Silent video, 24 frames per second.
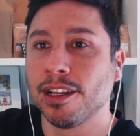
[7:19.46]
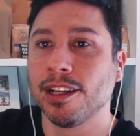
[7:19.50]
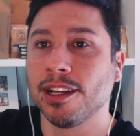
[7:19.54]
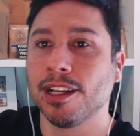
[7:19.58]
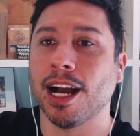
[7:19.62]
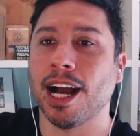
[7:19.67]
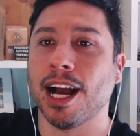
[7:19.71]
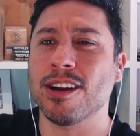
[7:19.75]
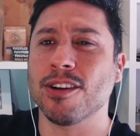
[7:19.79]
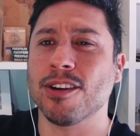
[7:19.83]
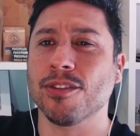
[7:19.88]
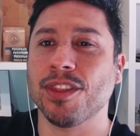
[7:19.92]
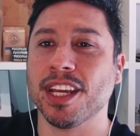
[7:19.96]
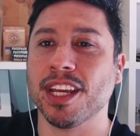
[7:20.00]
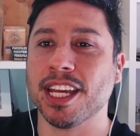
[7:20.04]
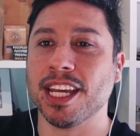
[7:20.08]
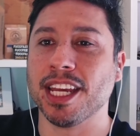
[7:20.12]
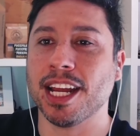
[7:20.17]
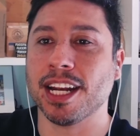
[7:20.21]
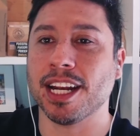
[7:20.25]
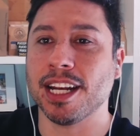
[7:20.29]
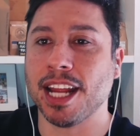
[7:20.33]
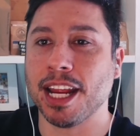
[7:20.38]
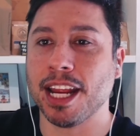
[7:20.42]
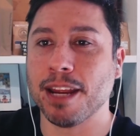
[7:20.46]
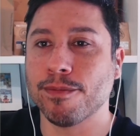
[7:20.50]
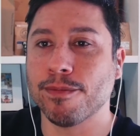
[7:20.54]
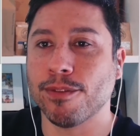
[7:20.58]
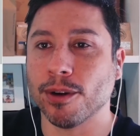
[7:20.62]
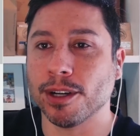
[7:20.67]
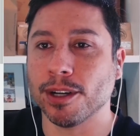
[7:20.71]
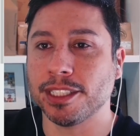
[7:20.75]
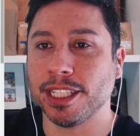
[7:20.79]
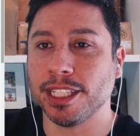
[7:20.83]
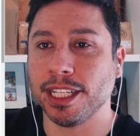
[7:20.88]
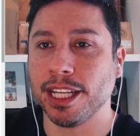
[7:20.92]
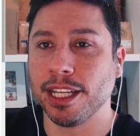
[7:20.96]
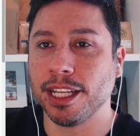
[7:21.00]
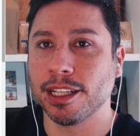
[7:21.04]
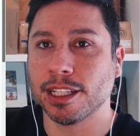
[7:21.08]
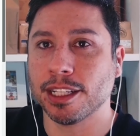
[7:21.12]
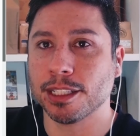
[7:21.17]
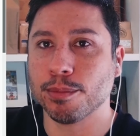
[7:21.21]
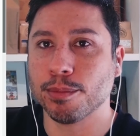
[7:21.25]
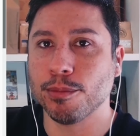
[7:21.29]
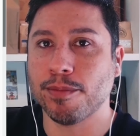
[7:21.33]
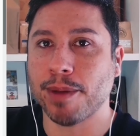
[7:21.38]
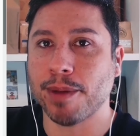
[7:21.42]
I don't think he had a name for it, did he?
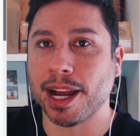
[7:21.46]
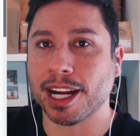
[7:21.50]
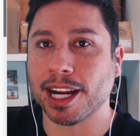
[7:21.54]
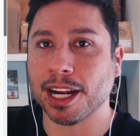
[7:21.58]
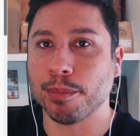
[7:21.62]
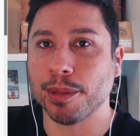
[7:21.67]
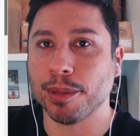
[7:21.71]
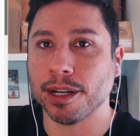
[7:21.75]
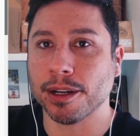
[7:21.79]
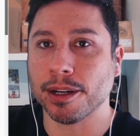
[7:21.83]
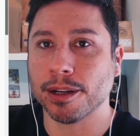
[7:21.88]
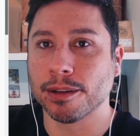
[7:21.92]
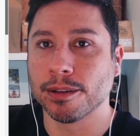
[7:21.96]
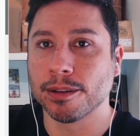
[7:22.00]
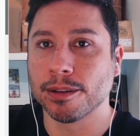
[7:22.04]
Let's move back up here.